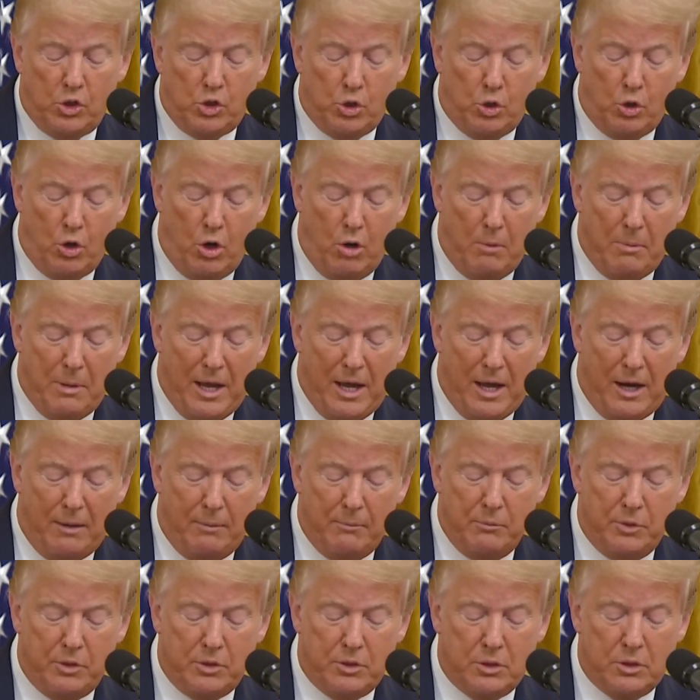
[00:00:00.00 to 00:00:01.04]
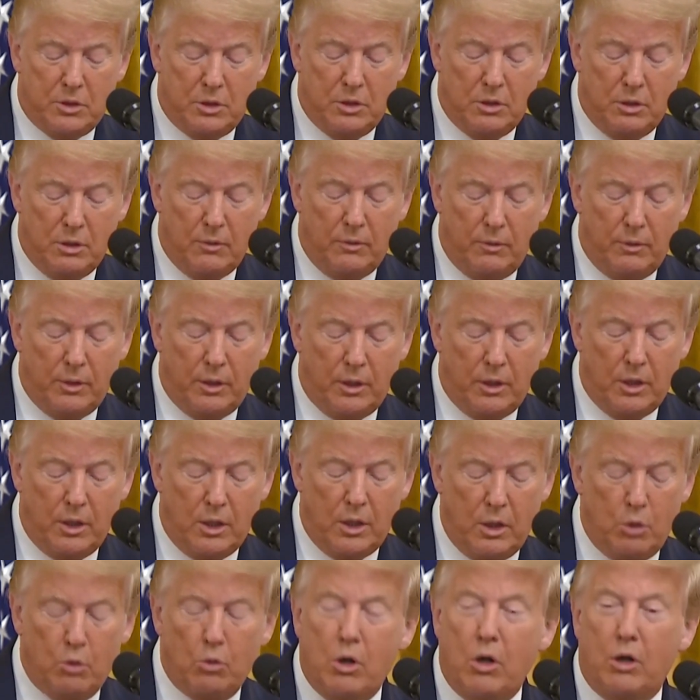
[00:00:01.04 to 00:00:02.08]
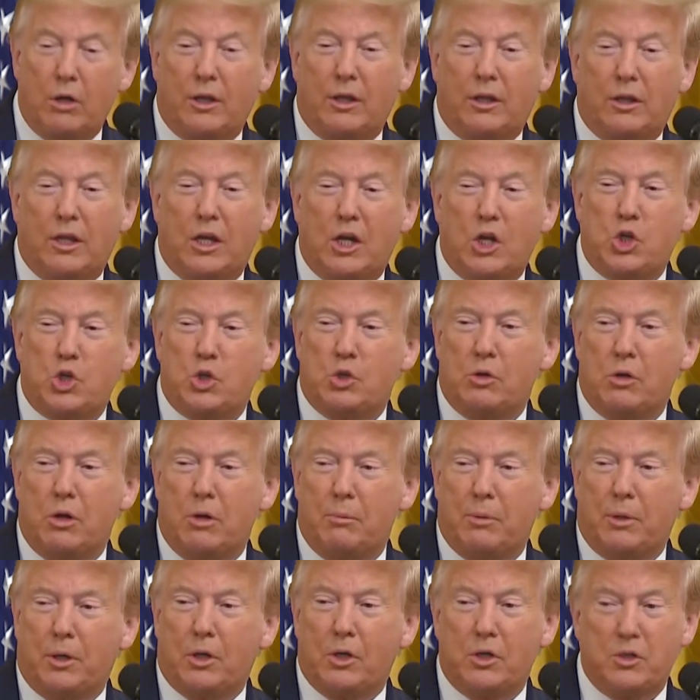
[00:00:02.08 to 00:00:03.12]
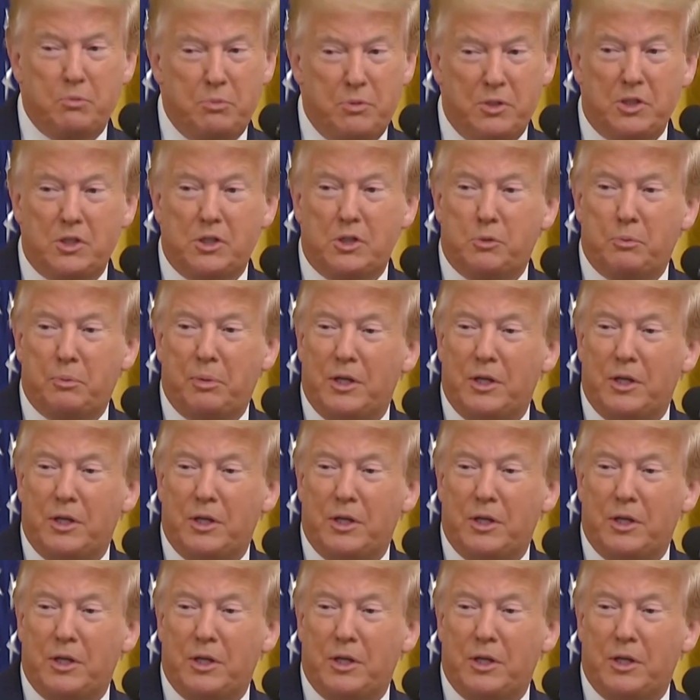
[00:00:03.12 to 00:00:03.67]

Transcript: Jerome Adams. You're only there, Jerome, because Mrs.